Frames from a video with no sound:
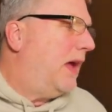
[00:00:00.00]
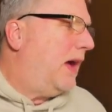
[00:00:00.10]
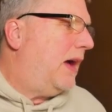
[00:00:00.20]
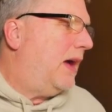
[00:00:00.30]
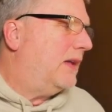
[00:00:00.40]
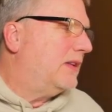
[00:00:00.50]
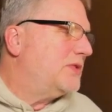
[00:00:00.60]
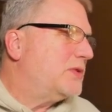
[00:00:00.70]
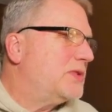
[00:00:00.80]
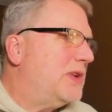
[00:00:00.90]
Let's
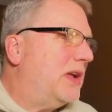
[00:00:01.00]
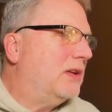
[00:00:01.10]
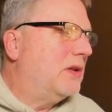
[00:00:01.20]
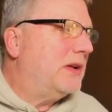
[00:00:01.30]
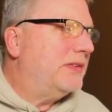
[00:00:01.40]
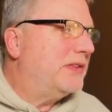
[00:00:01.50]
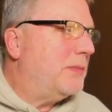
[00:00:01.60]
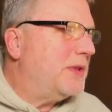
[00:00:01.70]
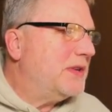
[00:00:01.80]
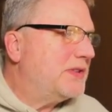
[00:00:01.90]
just take a look at
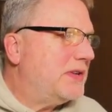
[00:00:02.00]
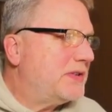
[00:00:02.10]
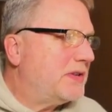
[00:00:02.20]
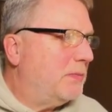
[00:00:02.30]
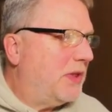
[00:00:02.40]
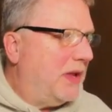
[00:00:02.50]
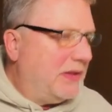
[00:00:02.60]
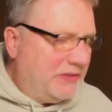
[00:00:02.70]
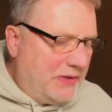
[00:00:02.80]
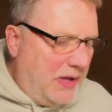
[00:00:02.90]
some of the system
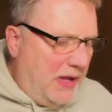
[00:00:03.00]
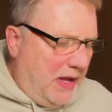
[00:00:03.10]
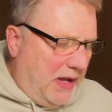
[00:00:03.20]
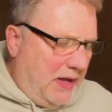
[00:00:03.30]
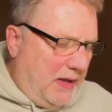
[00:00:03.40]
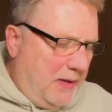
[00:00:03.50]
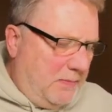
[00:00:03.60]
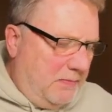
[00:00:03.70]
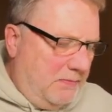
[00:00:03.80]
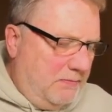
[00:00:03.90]
things
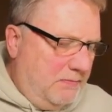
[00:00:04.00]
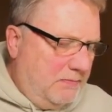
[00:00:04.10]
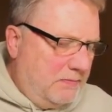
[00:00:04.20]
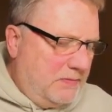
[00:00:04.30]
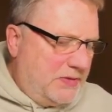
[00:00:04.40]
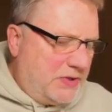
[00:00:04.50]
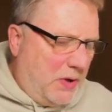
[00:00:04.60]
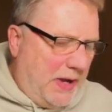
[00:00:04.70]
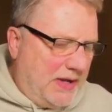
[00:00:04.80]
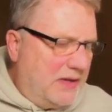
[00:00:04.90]
so
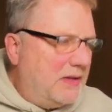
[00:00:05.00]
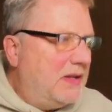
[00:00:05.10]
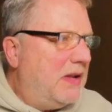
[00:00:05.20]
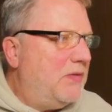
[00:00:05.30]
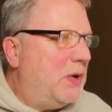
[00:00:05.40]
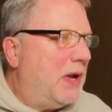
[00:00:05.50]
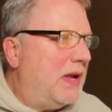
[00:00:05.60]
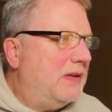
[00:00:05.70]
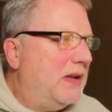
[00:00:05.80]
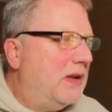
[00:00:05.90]
I can give you an
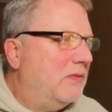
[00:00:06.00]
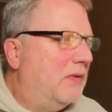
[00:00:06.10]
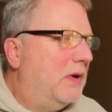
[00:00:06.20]
idea